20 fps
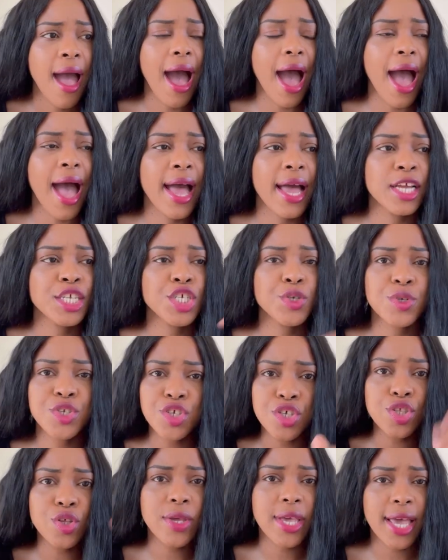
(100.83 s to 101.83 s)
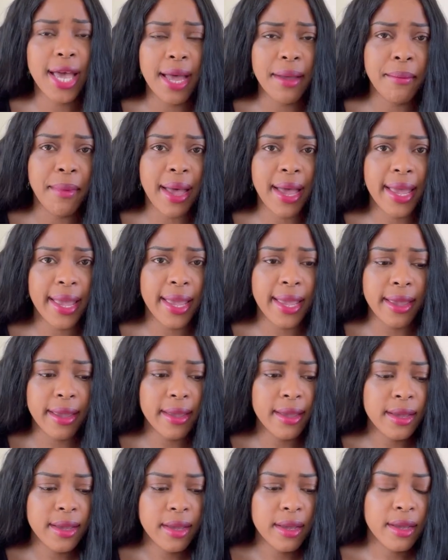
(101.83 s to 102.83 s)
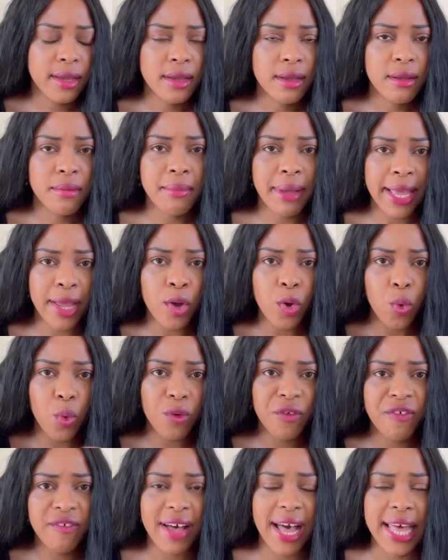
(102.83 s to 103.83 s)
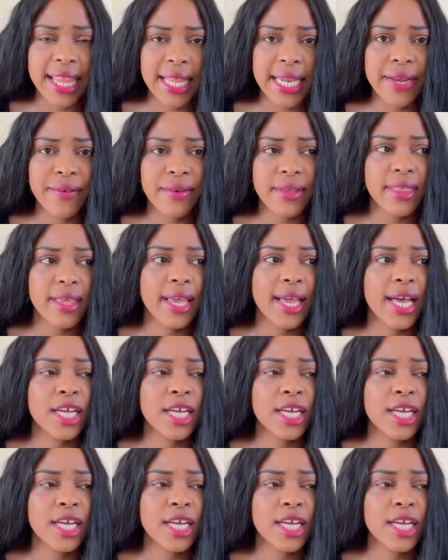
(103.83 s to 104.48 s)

and she was just looking at my whole file and everything.